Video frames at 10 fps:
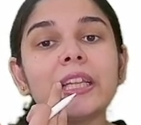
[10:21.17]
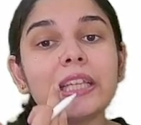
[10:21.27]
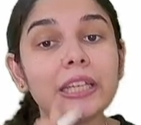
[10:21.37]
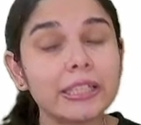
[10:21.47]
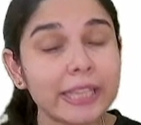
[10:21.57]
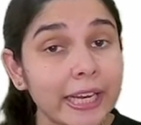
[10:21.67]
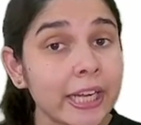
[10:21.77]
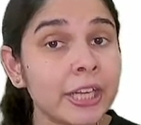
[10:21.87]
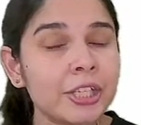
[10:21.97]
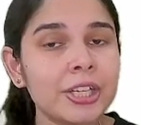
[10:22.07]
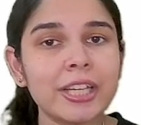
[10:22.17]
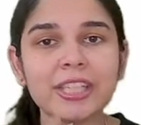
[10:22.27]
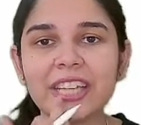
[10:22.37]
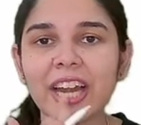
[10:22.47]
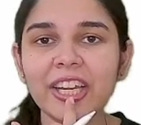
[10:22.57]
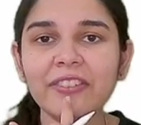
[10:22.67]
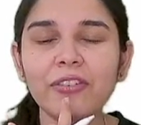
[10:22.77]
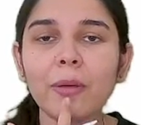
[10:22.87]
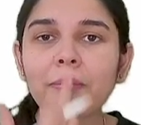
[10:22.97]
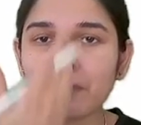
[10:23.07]
The second digit is starting
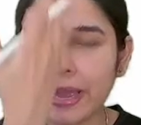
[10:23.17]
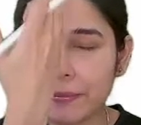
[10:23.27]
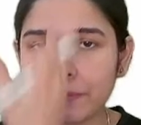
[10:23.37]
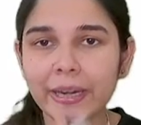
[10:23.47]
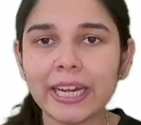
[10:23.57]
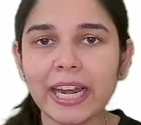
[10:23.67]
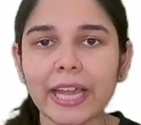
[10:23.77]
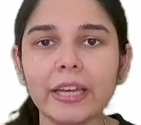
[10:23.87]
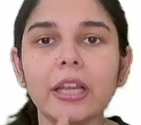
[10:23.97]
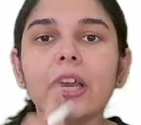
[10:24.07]
from my midline.